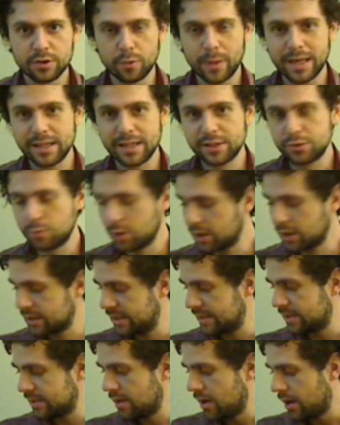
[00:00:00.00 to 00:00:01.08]
The way this works
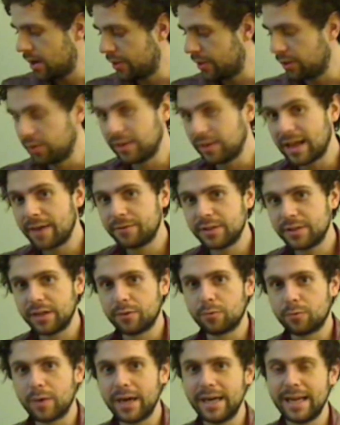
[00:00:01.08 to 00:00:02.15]
is, on the left
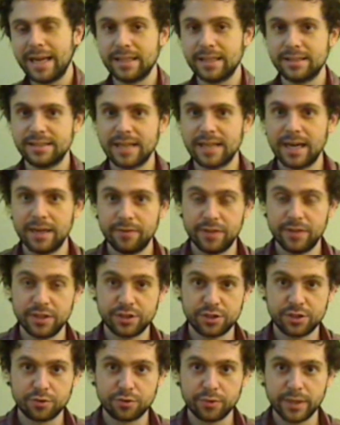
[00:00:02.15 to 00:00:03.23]
and right-hand side of
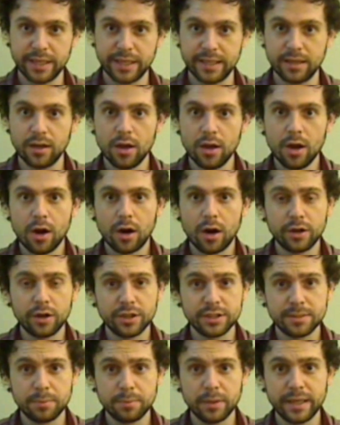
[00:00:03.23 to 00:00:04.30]
this screen are
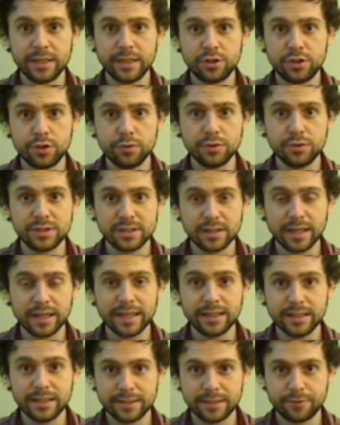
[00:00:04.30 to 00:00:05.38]
displayed two
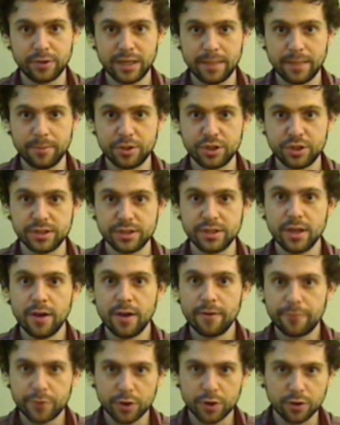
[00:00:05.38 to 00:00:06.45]
slightly different images
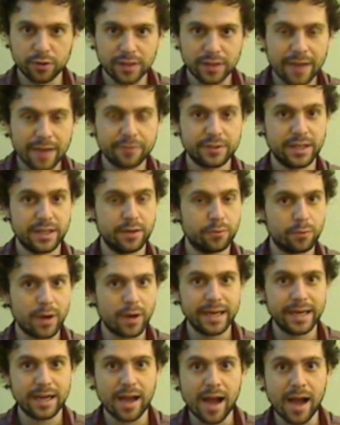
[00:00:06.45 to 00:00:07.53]
for your left and
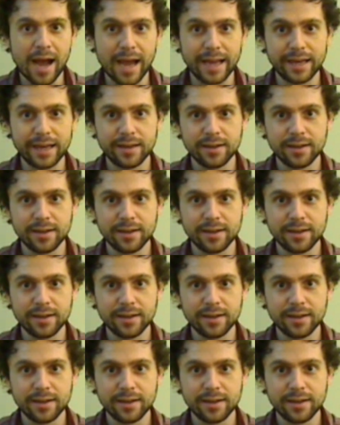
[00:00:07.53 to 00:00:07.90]
right eye.